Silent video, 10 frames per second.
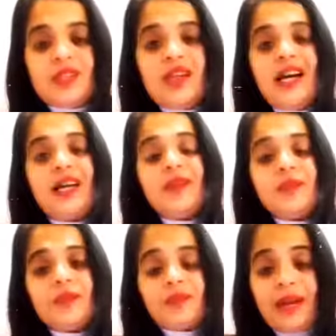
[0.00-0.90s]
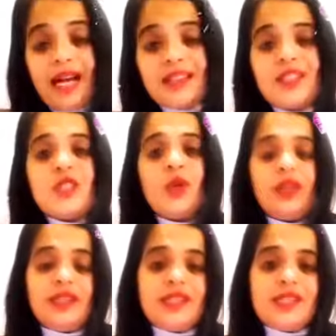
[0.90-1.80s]
And practice all
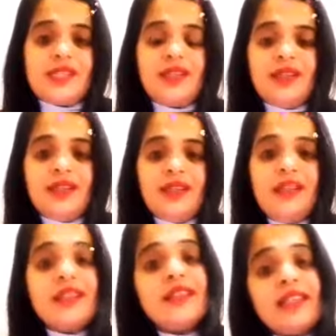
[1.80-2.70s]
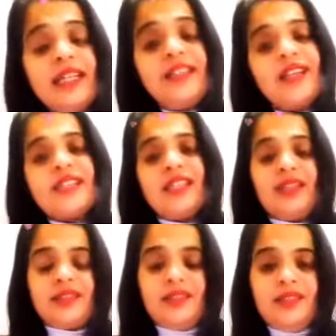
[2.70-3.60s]
this in the theta state.